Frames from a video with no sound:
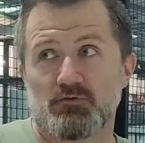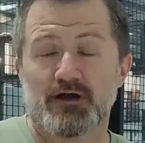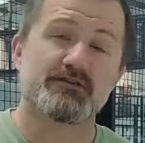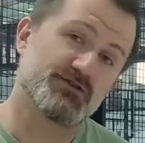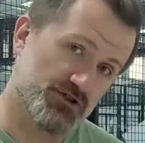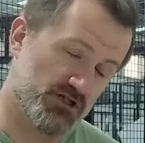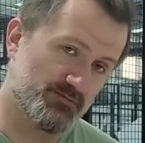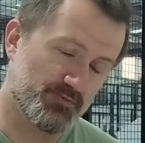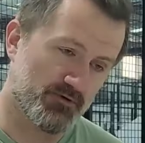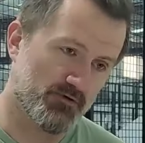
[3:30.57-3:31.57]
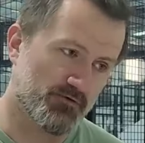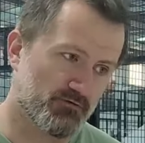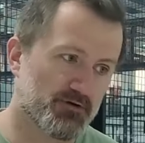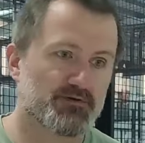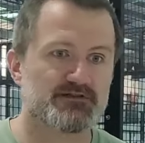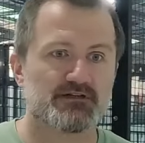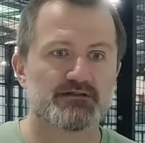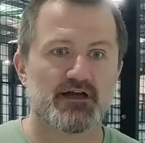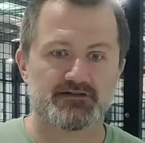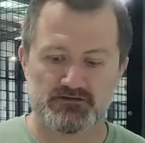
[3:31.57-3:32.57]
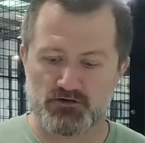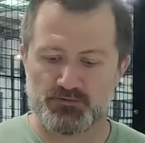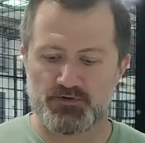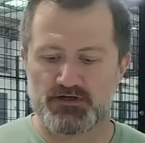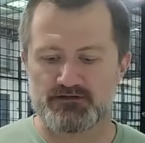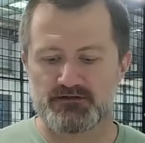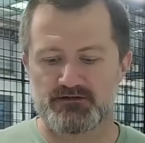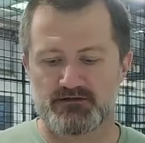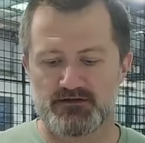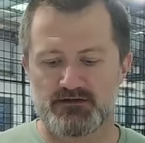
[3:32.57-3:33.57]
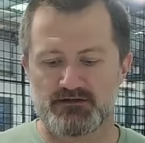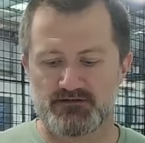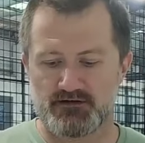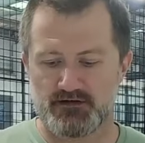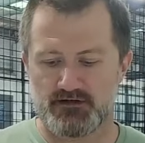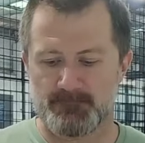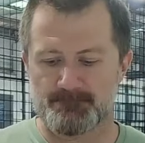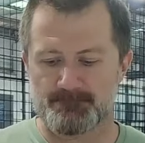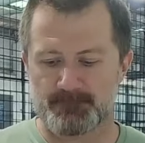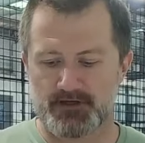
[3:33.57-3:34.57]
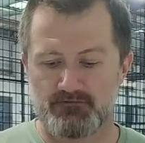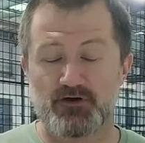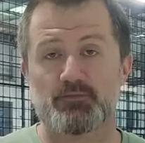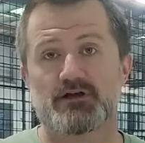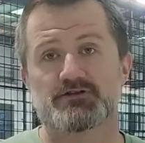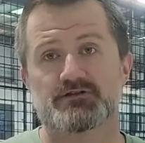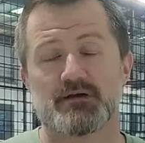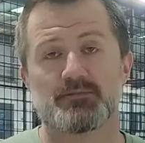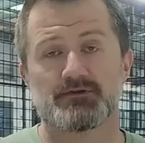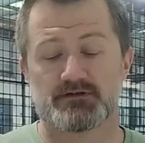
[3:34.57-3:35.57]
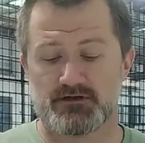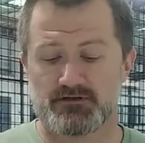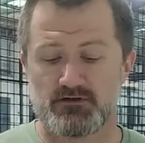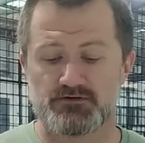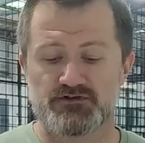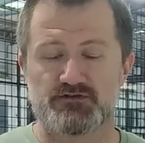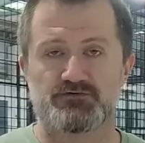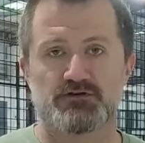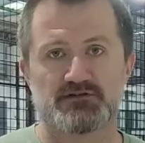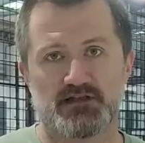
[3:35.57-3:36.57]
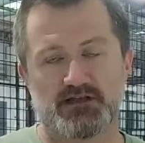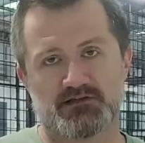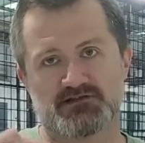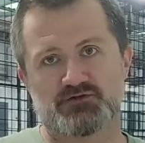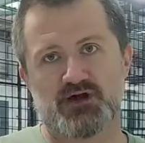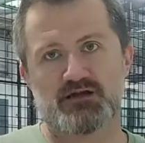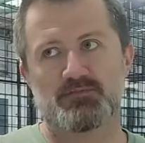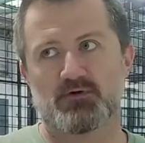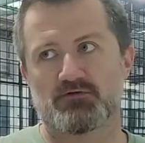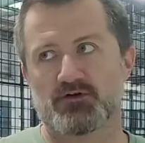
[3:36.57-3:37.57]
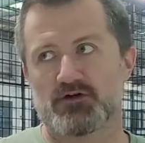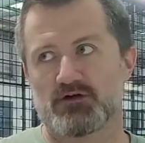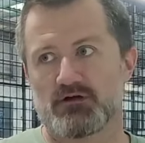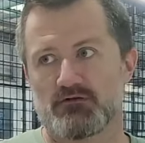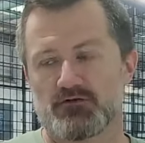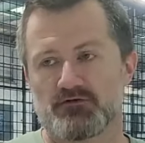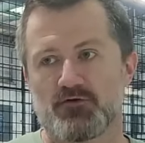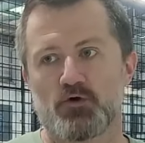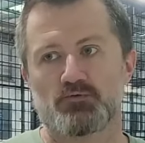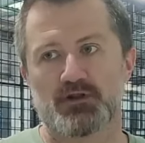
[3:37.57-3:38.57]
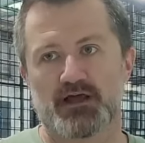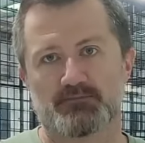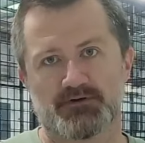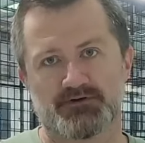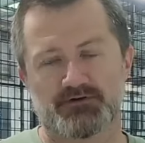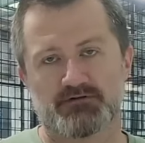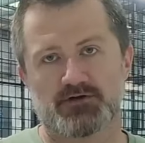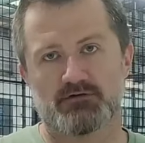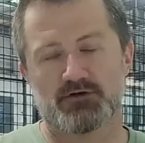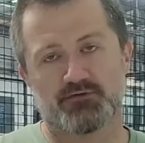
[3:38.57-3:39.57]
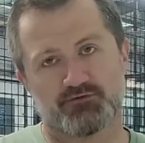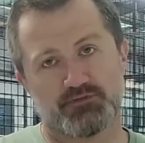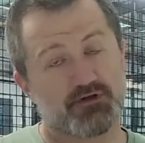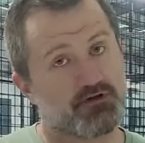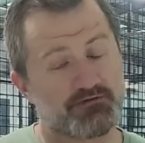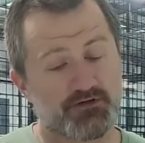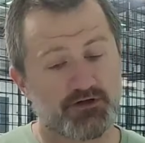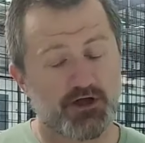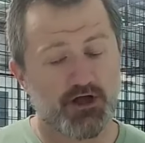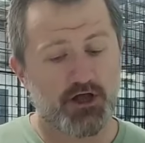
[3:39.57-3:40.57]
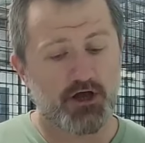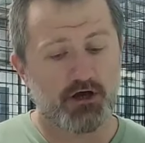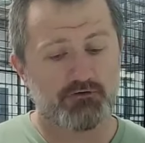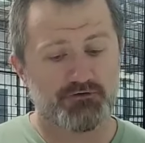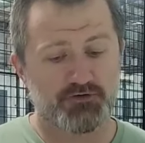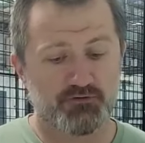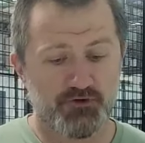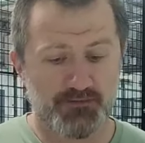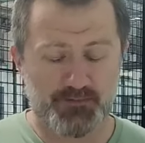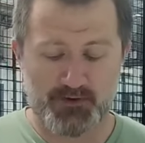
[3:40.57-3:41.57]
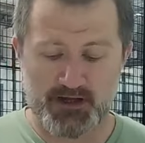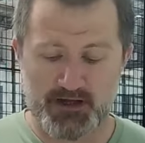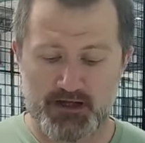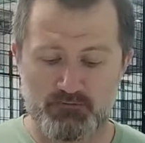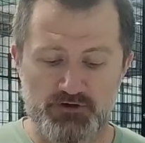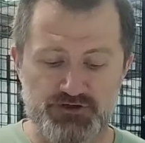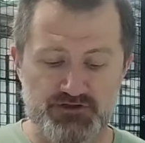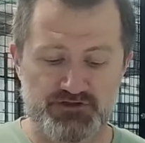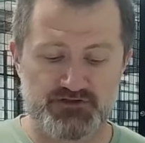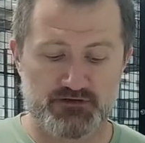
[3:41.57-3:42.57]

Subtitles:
quite cheap overgrip is that it has incorporated in it a vibration dampening technology. So there is like a stripe of a foam-like material going through the middle of the grip, which